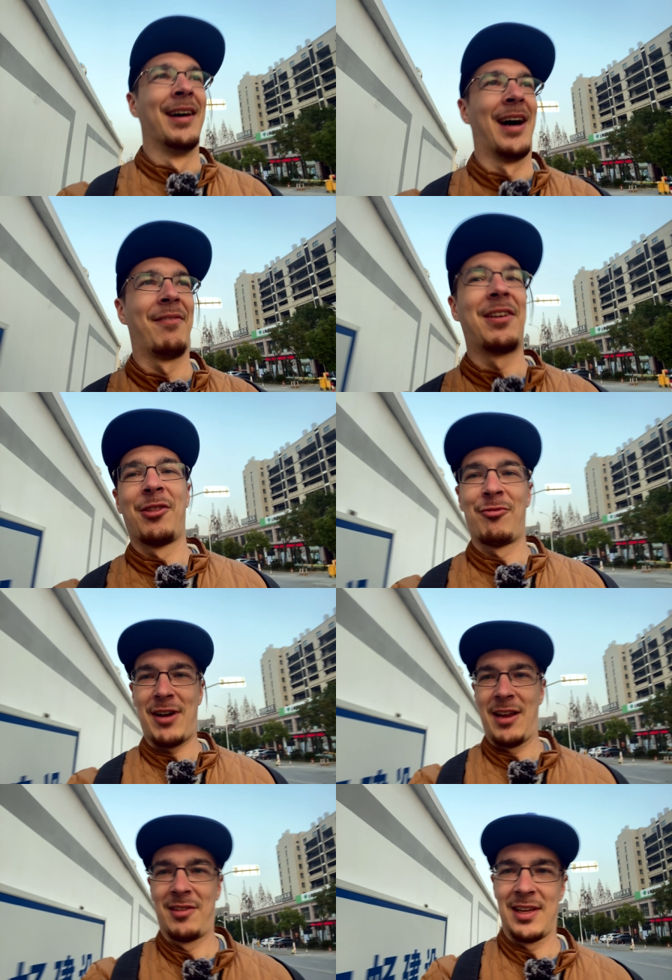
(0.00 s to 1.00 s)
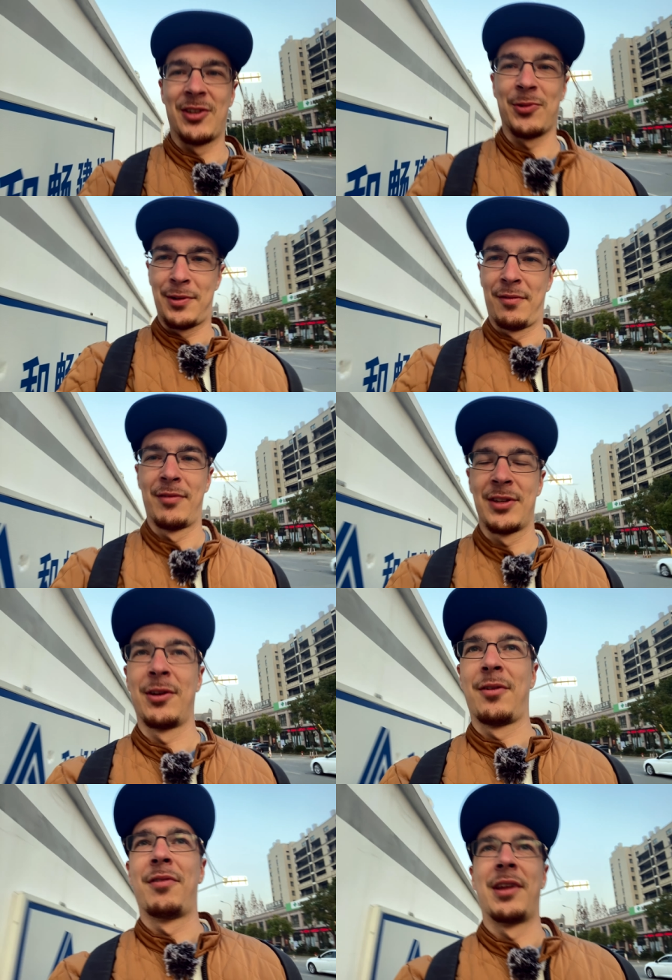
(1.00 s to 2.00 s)
I've done the right thing, sort
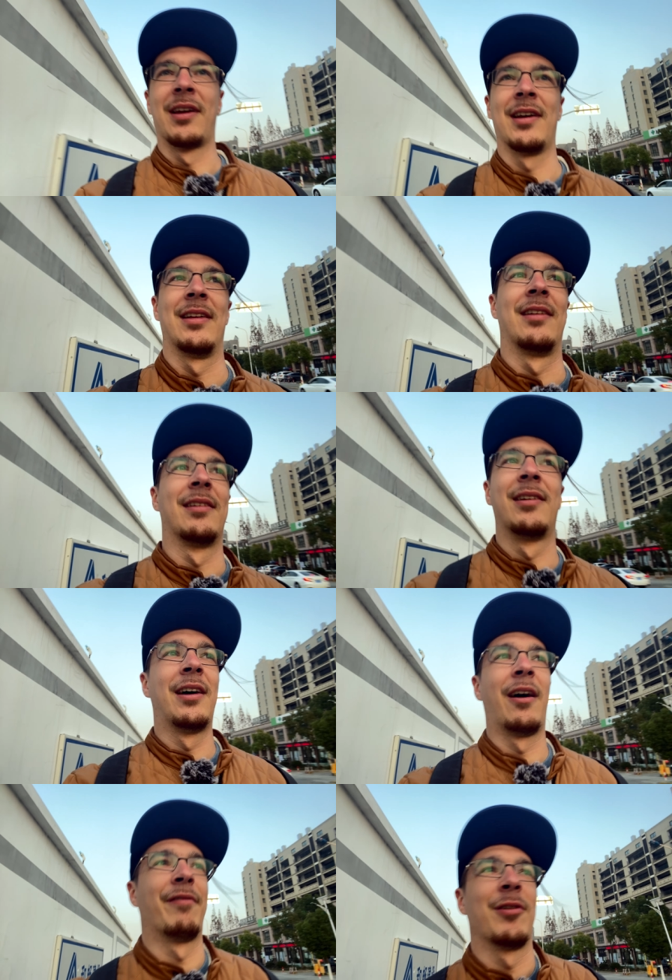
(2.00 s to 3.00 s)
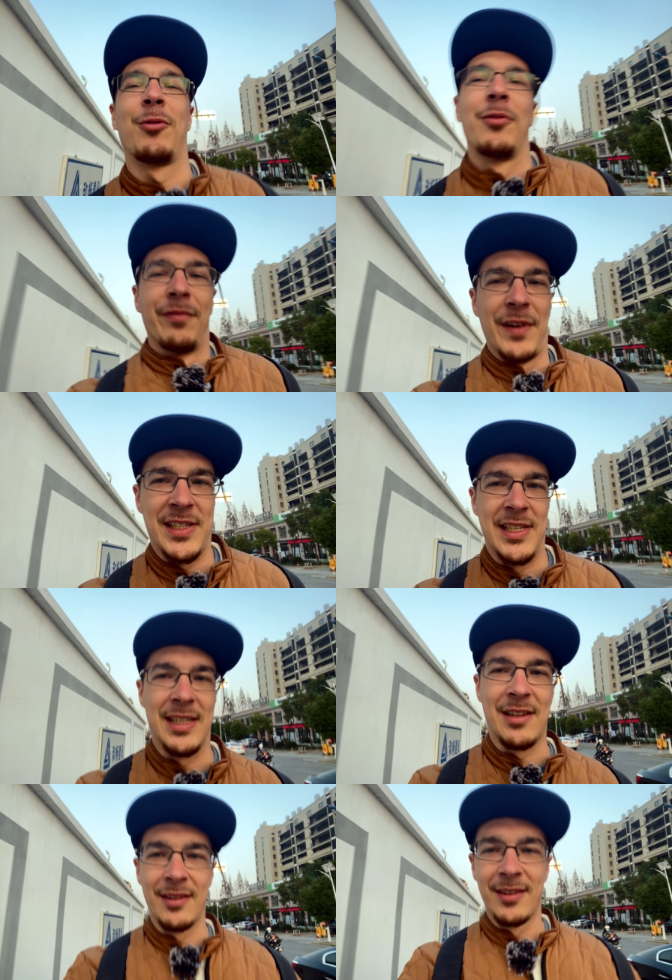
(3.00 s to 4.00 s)
of thing, and I felt all fuzzy and